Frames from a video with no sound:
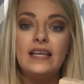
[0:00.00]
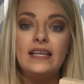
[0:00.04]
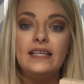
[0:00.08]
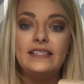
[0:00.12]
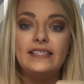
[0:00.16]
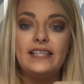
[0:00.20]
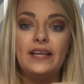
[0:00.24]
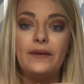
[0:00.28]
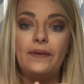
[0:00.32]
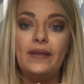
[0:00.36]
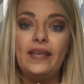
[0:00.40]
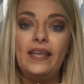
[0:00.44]

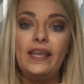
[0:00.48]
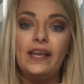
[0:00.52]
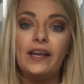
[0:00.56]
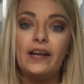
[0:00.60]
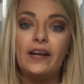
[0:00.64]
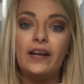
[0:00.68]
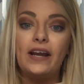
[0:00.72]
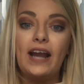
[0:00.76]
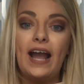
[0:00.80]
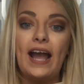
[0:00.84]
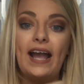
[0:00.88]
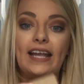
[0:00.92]
So
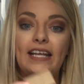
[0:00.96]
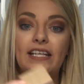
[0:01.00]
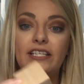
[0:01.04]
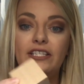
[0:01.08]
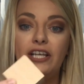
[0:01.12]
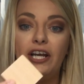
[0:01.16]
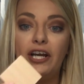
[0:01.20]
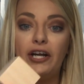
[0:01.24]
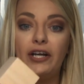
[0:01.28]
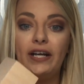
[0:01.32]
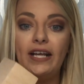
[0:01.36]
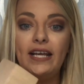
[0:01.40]
here I can
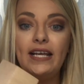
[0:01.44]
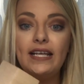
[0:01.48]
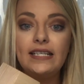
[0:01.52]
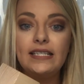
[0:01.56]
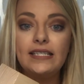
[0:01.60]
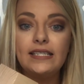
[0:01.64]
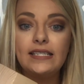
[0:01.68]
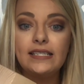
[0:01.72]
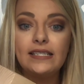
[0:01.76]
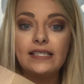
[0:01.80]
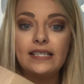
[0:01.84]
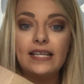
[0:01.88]
turn
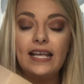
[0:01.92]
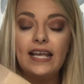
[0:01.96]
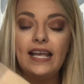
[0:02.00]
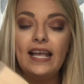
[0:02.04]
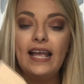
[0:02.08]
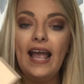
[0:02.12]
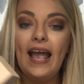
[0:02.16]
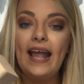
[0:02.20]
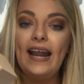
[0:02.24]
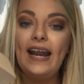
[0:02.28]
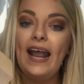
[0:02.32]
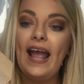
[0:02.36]
it
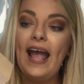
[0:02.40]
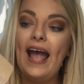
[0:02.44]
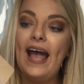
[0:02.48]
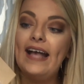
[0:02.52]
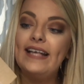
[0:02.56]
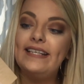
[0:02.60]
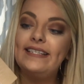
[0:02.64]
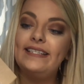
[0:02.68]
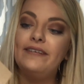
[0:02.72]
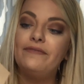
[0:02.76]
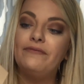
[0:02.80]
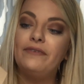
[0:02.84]
and it
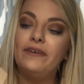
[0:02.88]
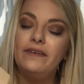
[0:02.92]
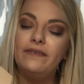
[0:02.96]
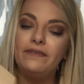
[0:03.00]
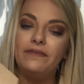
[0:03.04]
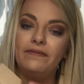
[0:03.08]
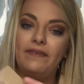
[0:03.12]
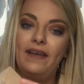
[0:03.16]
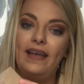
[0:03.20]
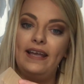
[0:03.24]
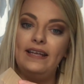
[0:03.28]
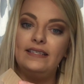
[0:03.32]
has different
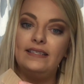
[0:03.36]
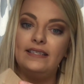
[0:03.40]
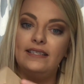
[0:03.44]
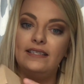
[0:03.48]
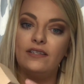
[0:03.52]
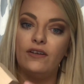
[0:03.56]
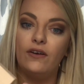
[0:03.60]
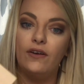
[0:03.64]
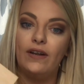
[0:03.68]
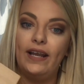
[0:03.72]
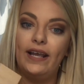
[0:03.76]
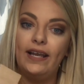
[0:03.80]
faces
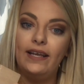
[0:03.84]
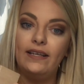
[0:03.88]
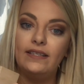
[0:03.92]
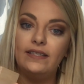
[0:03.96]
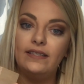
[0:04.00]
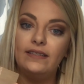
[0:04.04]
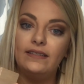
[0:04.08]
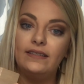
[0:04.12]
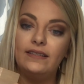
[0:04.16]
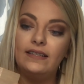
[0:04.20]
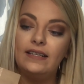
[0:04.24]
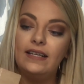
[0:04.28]
on it.
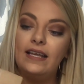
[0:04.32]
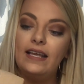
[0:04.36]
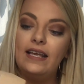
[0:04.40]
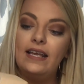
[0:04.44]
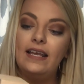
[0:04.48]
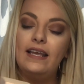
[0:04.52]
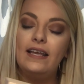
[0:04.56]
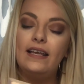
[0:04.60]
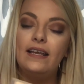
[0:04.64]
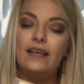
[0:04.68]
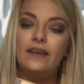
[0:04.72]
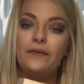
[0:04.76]

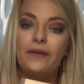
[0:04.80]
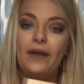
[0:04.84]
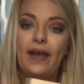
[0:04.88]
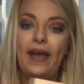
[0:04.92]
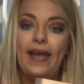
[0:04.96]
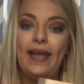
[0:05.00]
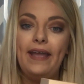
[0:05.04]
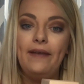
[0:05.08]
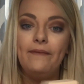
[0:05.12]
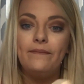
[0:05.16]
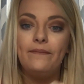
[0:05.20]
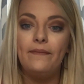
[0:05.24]

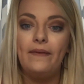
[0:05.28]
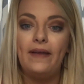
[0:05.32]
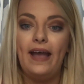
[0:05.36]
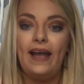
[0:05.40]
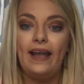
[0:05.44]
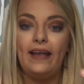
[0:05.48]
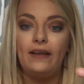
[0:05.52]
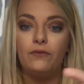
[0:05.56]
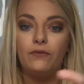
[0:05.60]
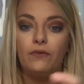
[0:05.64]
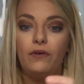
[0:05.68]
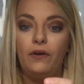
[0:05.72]
Okay, I
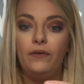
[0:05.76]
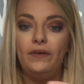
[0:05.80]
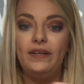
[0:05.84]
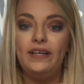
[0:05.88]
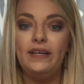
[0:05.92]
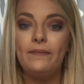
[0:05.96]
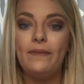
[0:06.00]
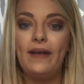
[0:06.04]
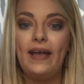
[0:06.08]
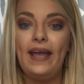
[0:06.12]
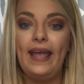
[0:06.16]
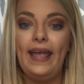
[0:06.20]
can roll it
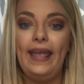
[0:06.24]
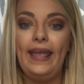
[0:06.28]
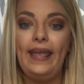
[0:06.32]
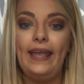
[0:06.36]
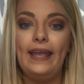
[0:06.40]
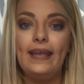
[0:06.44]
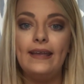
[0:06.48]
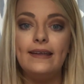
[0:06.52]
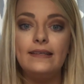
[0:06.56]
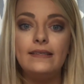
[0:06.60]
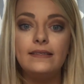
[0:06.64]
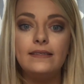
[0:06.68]
in my
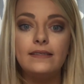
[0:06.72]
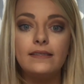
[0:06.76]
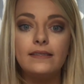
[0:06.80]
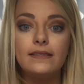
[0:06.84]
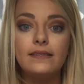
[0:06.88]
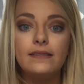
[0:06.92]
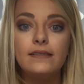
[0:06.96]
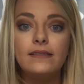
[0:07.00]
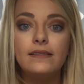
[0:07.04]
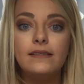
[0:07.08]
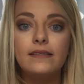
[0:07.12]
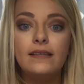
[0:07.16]
hands.
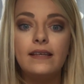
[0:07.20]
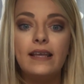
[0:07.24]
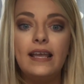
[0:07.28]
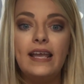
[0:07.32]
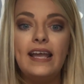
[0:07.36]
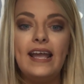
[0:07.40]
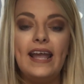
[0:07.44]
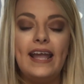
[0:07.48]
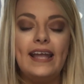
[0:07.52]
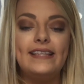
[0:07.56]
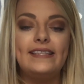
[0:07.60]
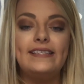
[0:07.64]

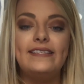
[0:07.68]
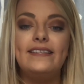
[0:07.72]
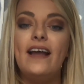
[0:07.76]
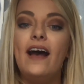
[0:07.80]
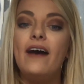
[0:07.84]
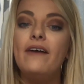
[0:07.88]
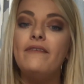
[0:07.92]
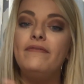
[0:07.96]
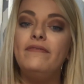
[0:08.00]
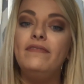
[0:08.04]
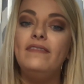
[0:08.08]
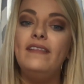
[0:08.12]
It's
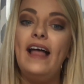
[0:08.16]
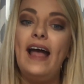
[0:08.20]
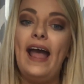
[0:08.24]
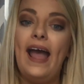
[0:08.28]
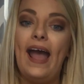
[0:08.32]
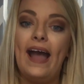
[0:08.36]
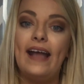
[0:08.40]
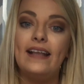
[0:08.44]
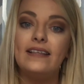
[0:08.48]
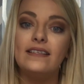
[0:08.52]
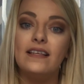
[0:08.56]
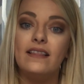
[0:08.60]
not
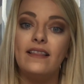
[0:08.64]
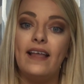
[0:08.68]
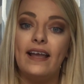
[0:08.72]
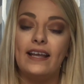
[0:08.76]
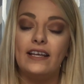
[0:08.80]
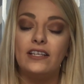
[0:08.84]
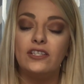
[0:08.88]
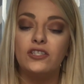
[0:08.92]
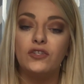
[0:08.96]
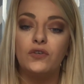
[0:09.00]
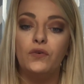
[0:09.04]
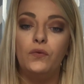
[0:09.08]
flat like
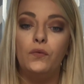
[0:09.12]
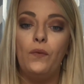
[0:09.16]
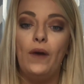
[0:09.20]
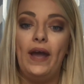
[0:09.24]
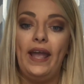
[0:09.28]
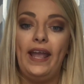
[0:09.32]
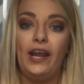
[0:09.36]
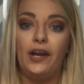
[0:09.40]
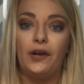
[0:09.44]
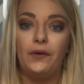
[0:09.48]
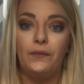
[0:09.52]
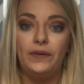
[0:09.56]
a
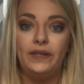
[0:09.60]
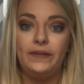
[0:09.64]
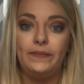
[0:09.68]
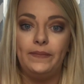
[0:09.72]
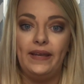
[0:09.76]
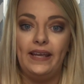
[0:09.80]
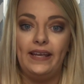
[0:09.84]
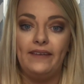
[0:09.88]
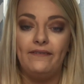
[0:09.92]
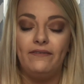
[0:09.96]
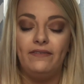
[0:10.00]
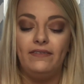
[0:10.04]
square would
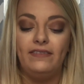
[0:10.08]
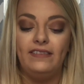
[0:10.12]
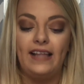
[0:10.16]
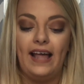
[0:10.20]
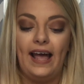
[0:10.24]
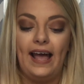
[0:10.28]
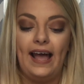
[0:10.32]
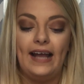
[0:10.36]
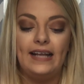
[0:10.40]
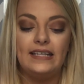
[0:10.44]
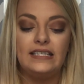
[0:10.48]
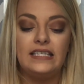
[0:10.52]
be
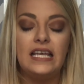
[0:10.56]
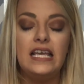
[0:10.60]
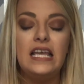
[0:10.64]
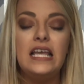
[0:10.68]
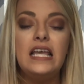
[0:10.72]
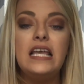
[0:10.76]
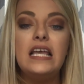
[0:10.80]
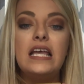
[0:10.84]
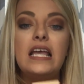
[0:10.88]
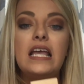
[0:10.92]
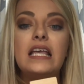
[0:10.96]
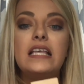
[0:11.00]
flat.
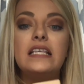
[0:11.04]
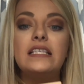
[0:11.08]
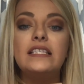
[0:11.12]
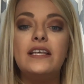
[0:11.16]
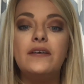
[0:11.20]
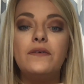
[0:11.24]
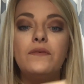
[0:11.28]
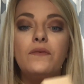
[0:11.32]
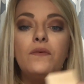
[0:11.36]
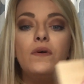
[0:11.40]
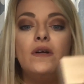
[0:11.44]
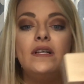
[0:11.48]

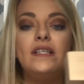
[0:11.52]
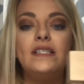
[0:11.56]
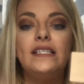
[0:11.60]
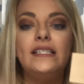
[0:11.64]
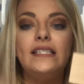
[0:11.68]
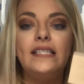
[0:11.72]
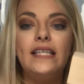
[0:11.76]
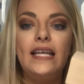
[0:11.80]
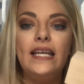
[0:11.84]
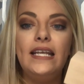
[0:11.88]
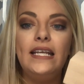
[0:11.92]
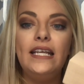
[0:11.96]
So
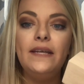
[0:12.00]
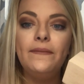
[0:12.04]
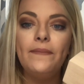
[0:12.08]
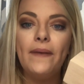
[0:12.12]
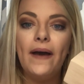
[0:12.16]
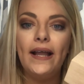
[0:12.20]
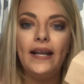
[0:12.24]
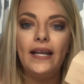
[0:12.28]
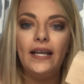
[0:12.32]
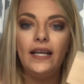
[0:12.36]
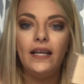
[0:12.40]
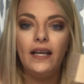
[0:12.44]
does
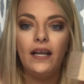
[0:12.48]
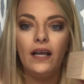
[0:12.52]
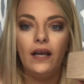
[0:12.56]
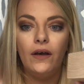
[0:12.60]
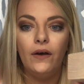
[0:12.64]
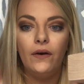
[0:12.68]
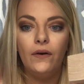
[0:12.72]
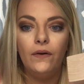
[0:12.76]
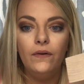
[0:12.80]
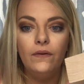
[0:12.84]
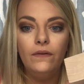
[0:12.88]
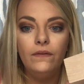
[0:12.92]
anybody
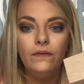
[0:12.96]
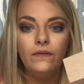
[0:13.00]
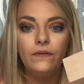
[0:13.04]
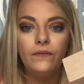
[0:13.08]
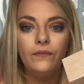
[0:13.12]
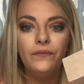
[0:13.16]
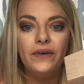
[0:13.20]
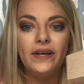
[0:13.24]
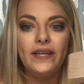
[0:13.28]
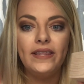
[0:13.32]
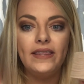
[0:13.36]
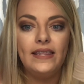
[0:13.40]
know
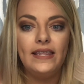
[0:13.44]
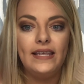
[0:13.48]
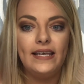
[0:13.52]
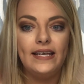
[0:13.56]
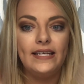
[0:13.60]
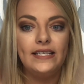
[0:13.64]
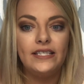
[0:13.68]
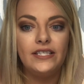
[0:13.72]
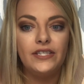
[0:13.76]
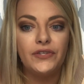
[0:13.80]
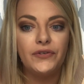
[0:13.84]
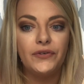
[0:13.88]
what
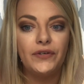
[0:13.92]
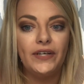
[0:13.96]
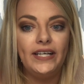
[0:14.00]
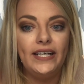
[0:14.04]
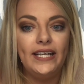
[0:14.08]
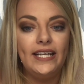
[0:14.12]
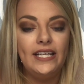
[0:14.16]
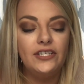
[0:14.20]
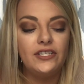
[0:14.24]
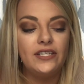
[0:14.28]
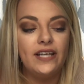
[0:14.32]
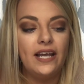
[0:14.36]
this
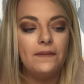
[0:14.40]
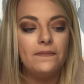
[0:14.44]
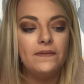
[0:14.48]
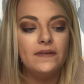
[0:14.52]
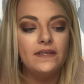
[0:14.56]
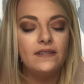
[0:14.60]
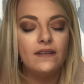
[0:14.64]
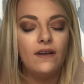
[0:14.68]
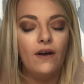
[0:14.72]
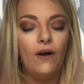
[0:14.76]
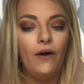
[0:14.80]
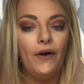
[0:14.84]
3D shape
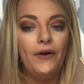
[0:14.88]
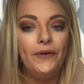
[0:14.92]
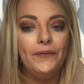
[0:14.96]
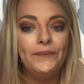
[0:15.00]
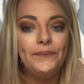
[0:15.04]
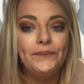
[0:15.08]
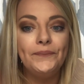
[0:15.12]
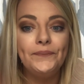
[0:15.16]
is called?